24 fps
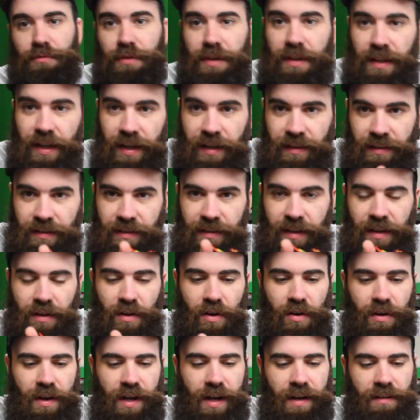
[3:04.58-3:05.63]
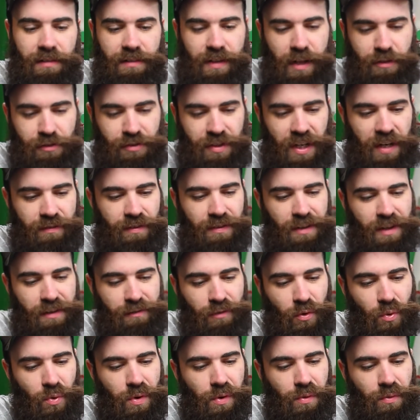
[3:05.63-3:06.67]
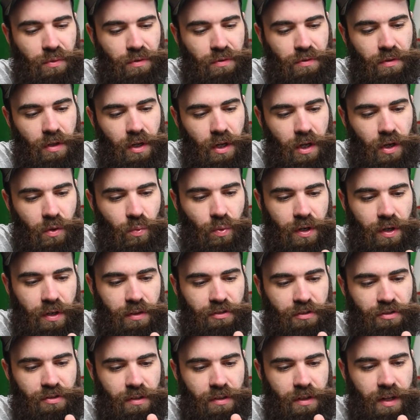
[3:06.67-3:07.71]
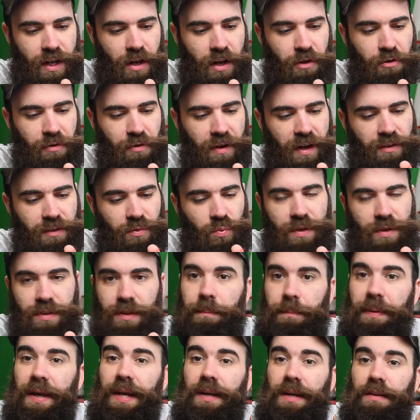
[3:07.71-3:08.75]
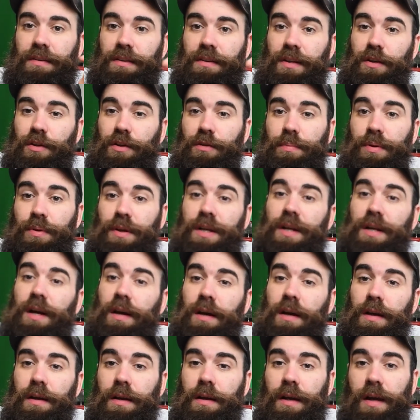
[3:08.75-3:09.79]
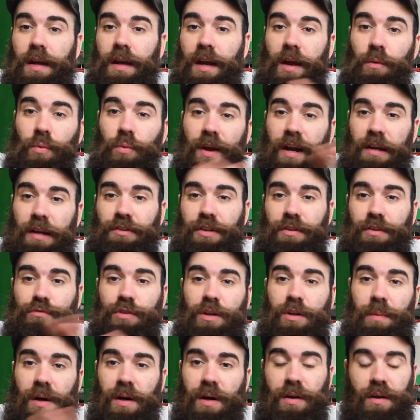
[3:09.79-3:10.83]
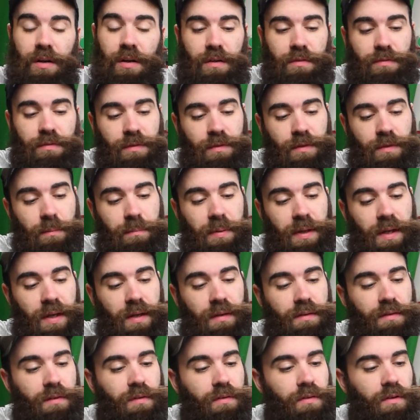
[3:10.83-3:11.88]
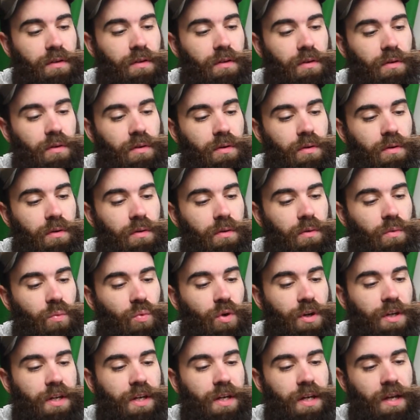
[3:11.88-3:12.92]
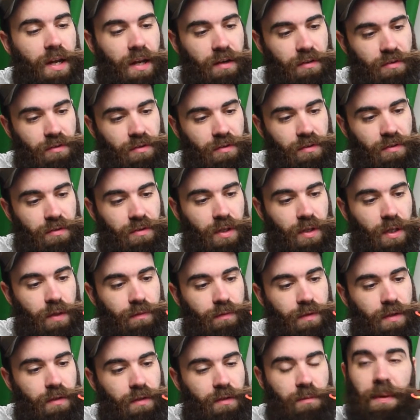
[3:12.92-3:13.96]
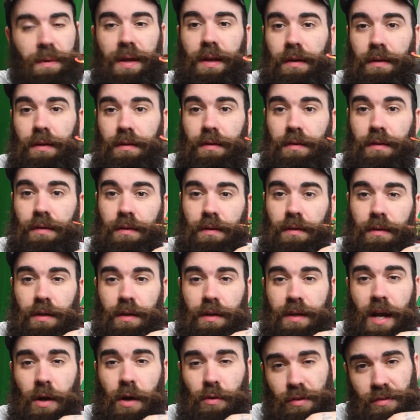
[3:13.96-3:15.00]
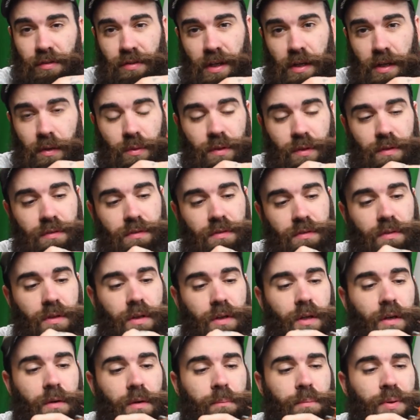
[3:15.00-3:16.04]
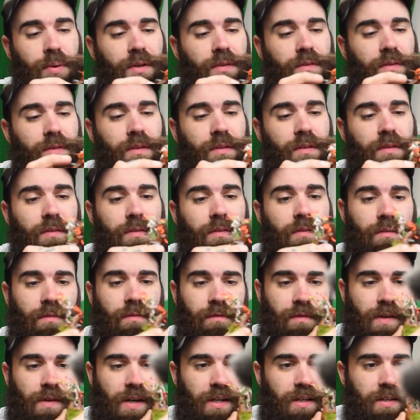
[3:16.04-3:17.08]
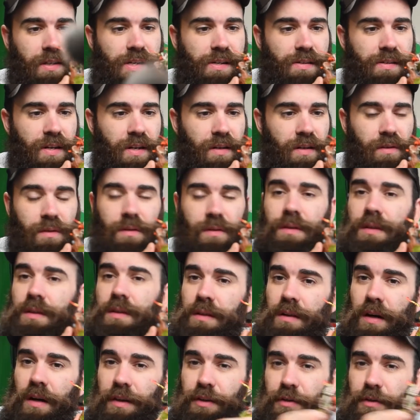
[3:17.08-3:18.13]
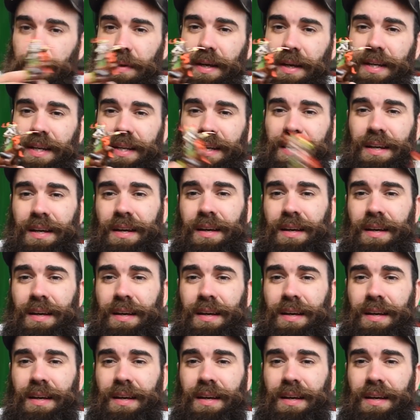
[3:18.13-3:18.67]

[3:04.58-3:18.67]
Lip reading: realize that our hands naturally have a lot of oils which counteract with the paints that you're putting on and will actually rub off the paint. So you're working against yourself. You spend countless hours putting this fine detail on your mini,